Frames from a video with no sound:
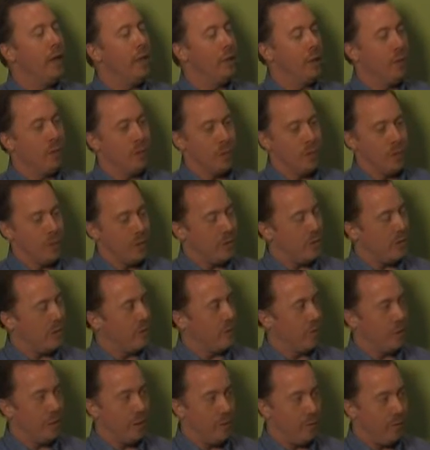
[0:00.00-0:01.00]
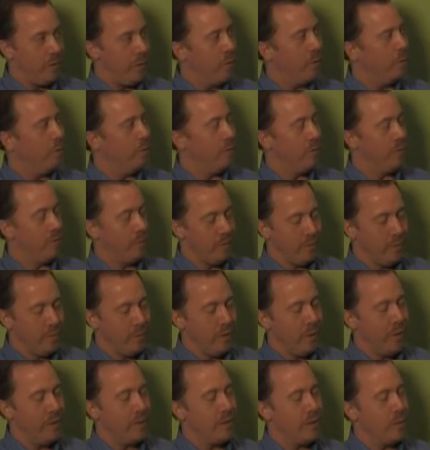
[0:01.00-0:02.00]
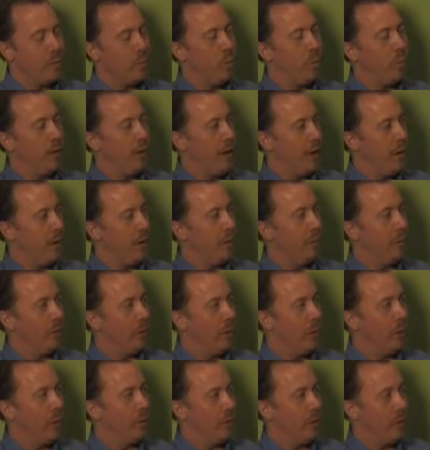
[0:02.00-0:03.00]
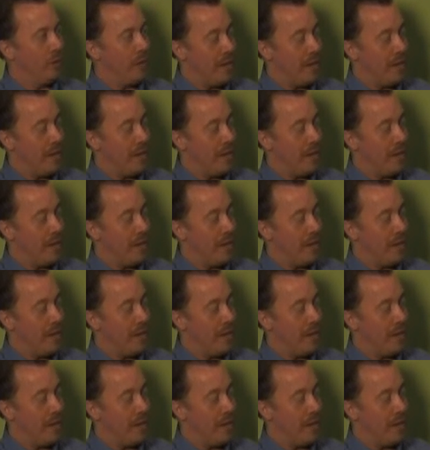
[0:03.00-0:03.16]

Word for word: Those are just some of the few things that we're now able to offer